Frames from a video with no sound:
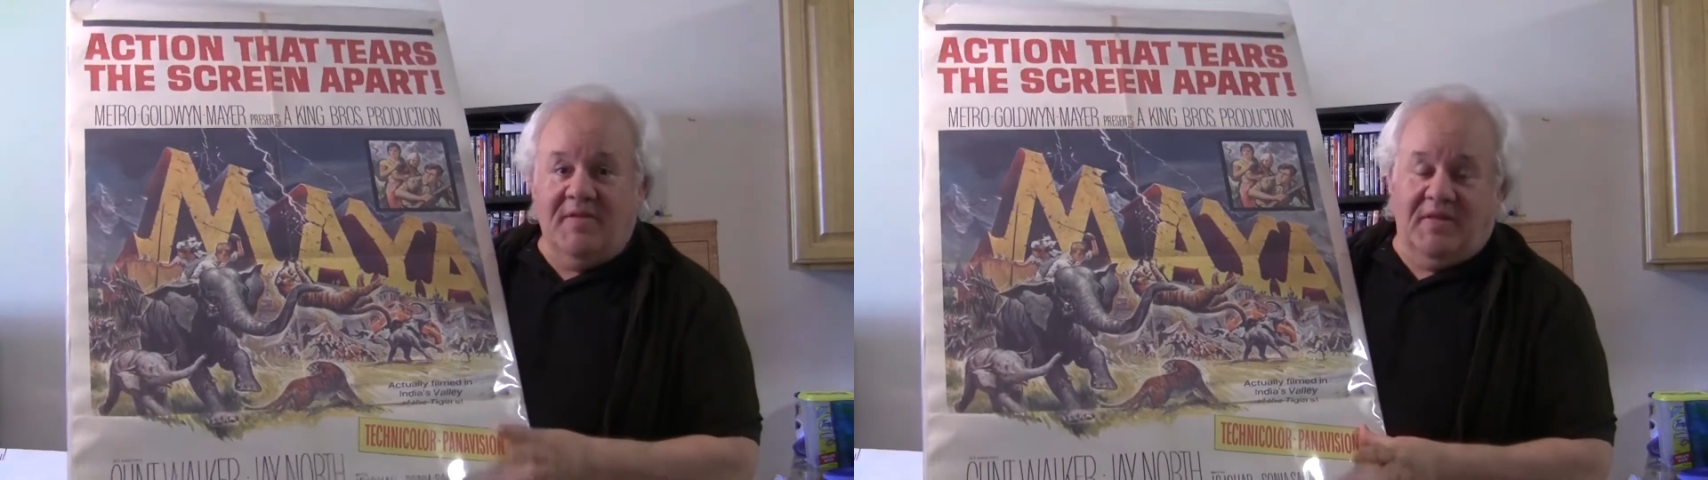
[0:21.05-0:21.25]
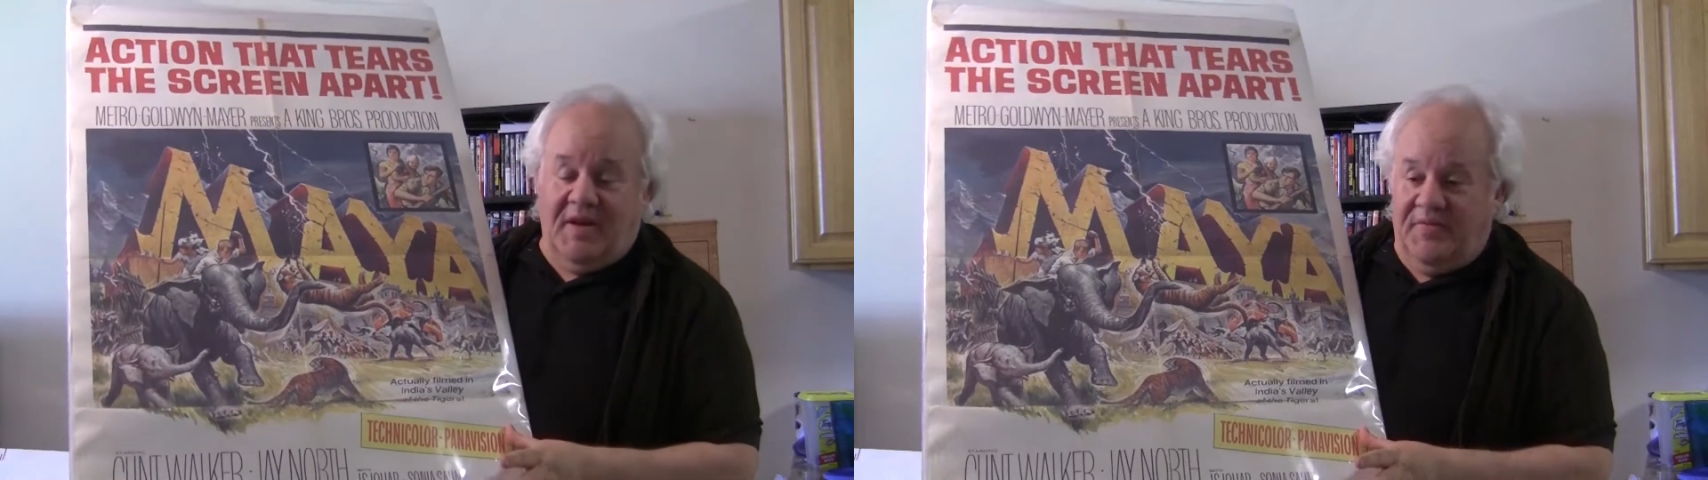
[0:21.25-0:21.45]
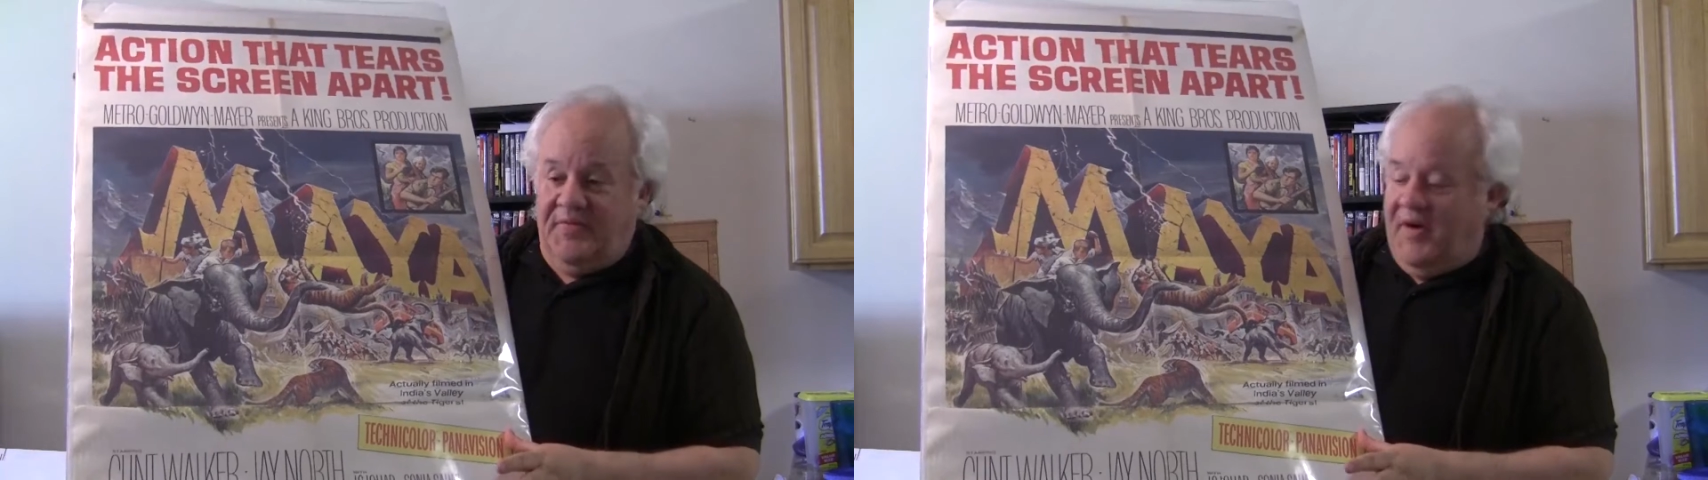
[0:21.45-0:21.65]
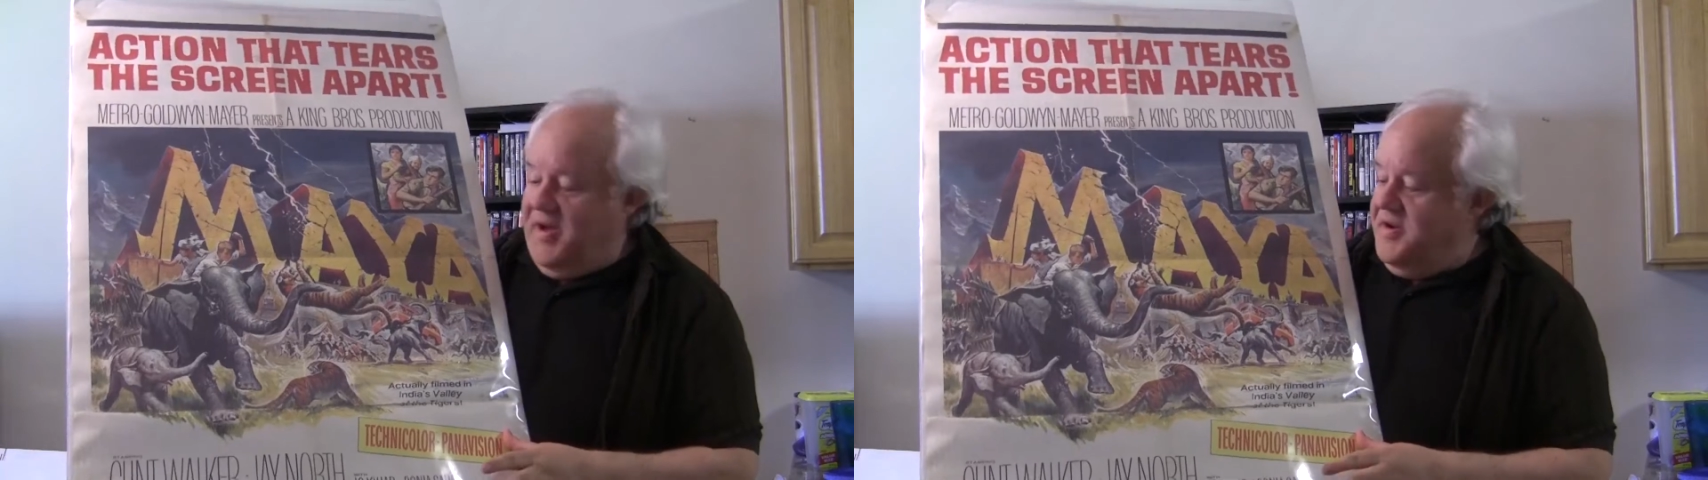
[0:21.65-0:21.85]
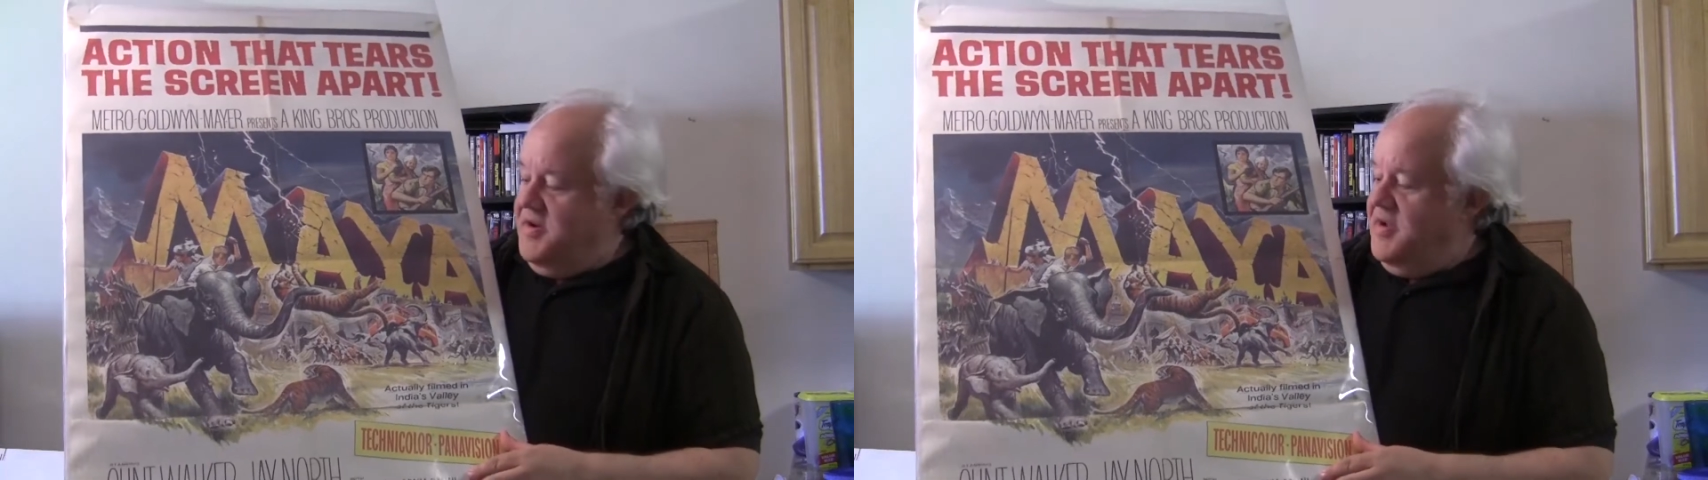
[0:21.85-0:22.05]
It's a lot of
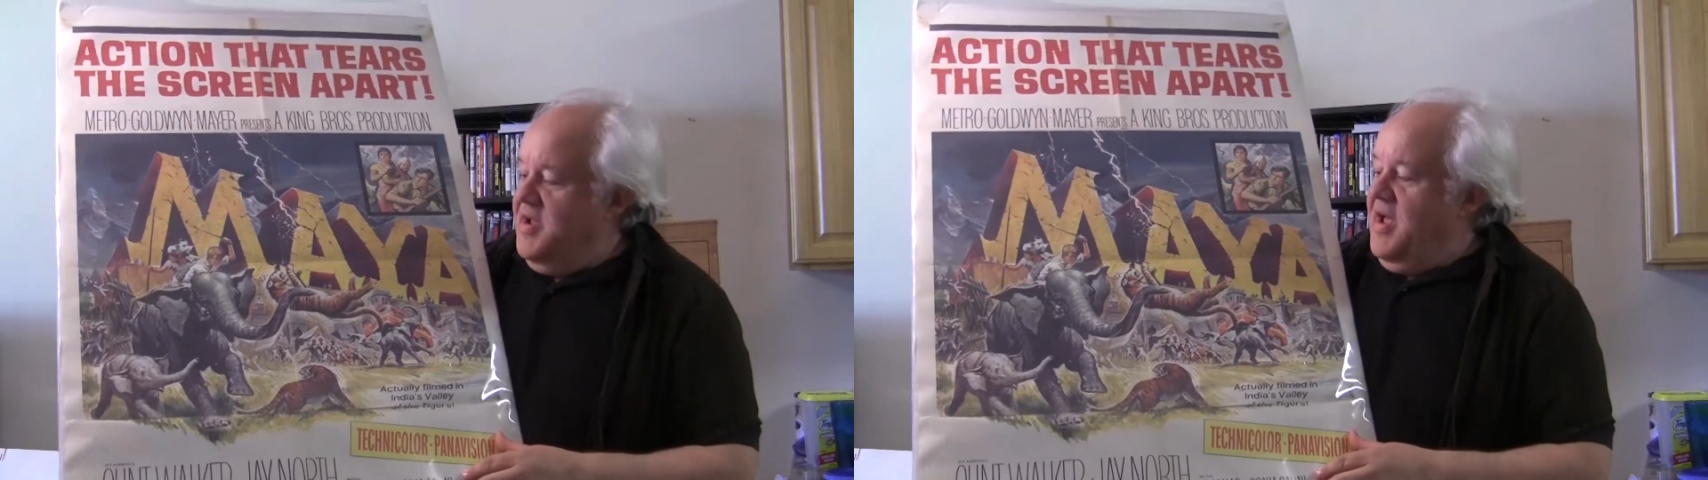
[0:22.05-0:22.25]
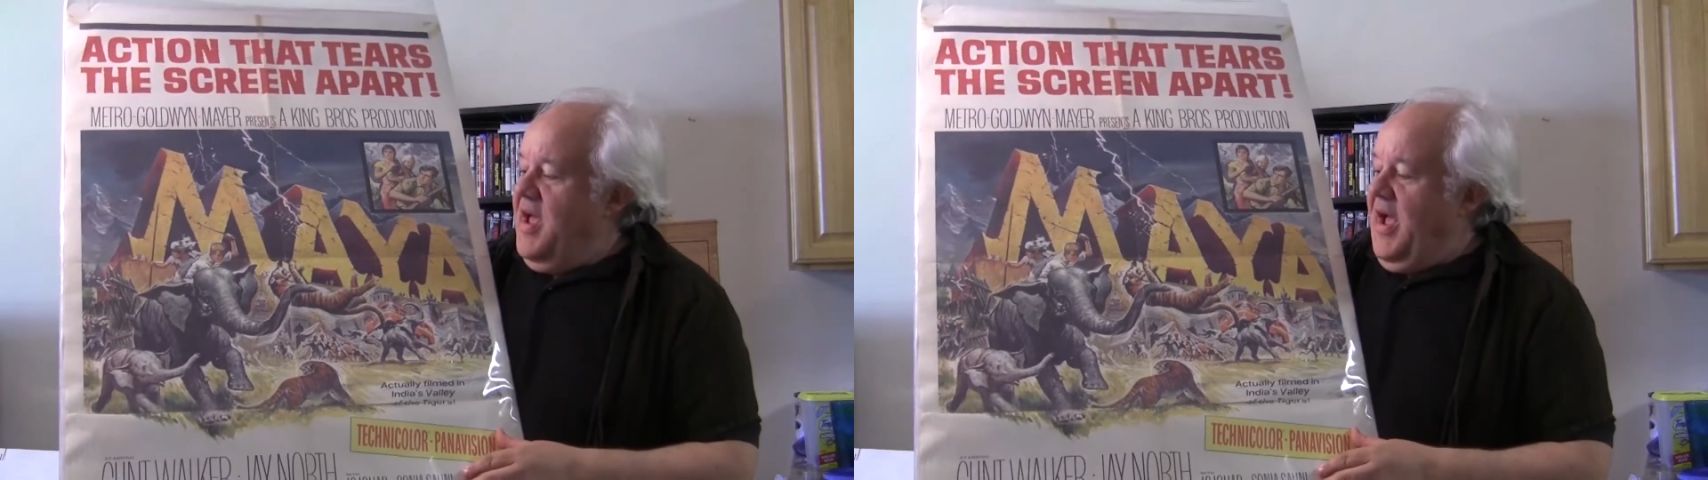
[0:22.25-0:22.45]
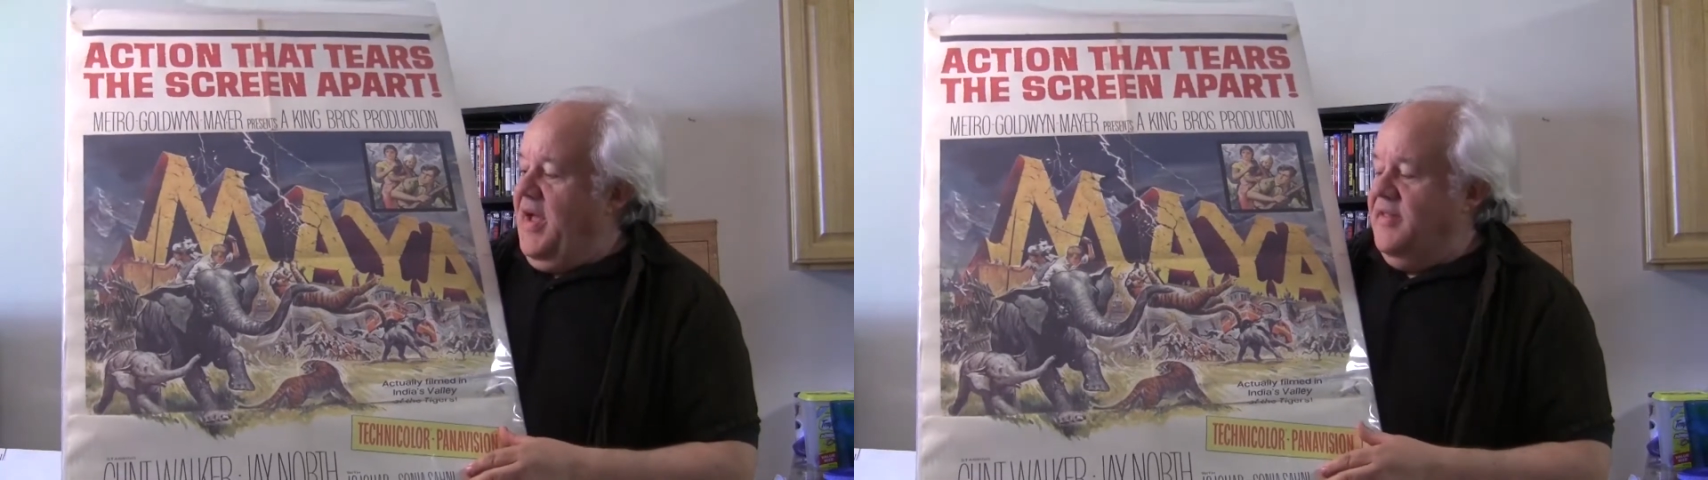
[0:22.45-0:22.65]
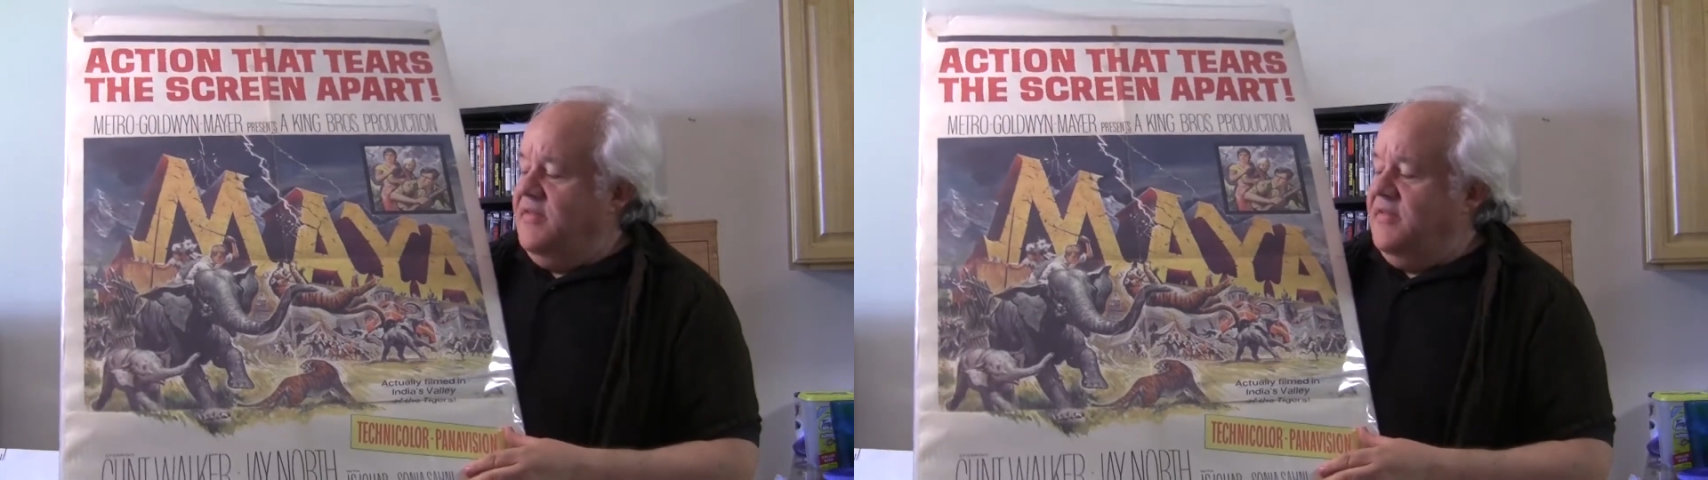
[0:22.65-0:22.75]
fun, and